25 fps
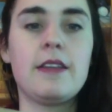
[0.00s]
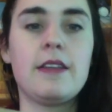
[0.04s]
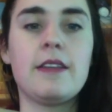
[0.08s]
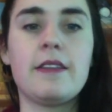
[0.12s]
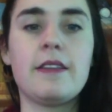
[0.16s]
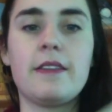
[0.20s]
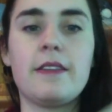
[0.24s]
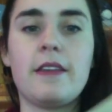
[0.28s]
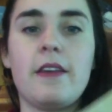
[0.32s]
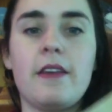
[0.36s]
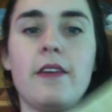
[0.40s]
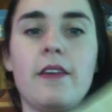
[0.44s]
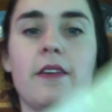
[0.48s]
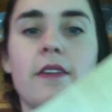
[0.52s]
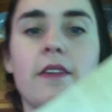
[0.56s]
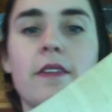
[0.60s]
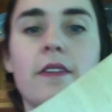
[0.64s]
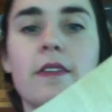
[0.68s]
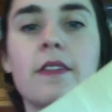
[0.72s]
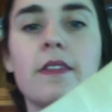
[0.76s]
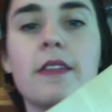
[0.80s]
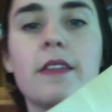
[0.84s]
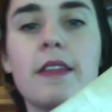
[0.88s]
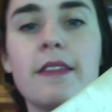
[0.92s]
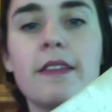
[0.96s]
So
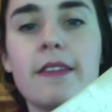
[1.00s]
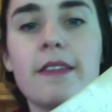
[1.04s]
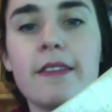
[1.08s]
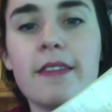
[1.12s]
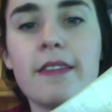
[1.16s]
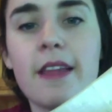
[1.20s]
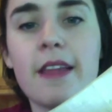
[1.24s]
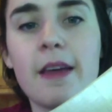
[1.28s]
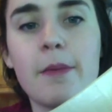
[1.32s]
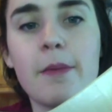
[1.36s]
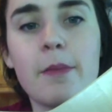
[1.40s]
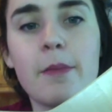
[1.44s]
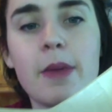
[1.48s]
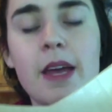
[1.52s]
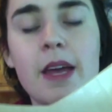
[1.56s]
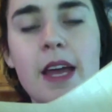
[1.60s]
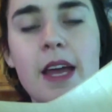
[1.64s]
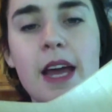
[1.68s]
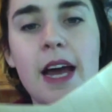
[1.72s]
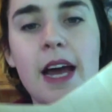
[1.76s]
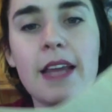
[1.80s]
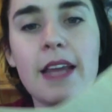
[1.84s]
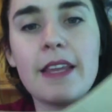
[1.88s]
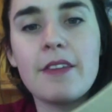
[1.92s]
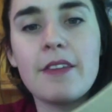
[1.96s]
this is them,
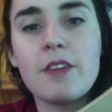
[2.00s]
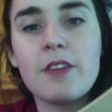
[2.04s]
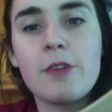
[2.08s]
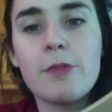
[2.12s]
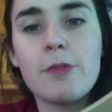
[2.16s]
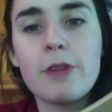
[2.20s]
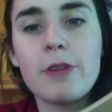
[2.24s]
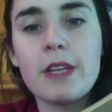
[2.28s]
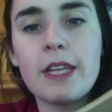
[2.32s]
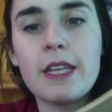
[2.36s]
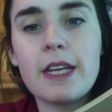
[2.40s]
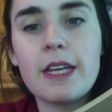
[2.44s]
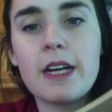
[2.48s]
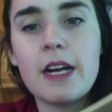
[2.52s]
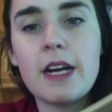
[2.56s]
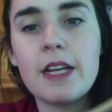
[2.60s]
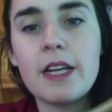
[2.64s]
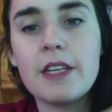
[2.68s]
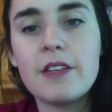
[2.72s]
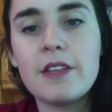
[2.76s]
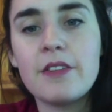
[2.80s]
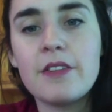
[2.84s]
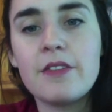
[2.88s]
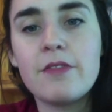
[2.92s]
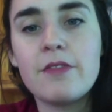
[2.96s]
and they've got really
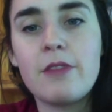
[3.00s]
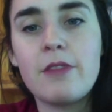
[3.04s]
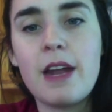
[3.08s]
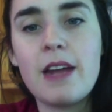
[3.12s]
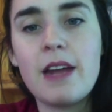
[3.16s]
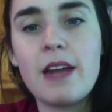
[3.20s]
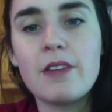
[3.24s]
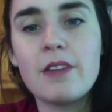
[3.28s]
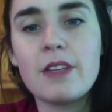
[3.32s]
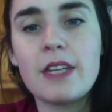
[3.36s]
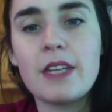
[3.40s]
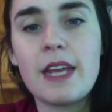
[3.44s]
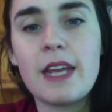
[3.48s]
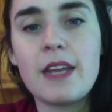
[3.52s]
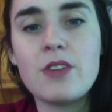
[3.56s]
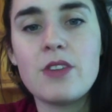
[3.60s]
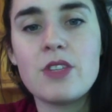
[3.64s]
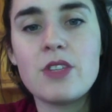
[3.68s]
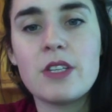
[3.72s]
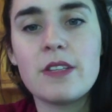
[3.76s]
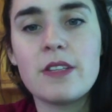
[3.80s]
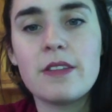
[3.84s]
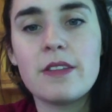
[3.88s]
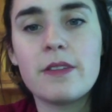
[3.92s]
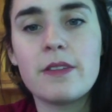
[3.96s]
kind of rounded
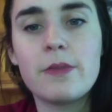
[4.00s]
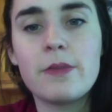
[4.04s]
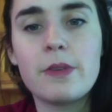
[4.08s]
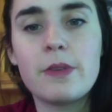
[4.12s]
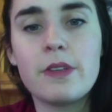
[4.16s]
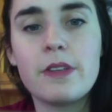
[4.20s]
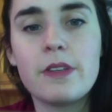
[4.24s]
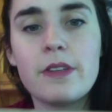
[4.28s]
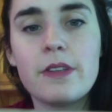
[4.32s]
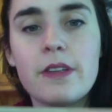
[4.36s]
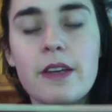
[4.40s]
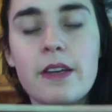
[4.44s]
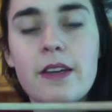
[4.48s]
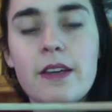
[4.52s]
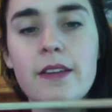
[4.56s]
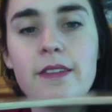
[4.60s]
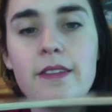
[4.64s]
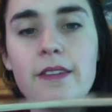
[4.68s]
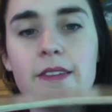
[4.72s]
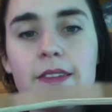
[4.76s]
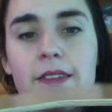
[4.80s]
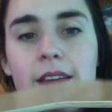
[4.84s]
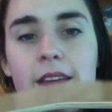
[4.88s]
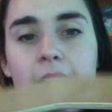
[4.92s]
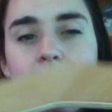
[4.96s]
edges, which is
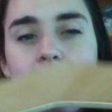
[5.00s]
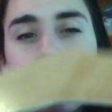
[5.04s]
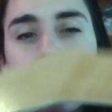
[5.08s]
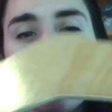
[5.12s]
nice, and they're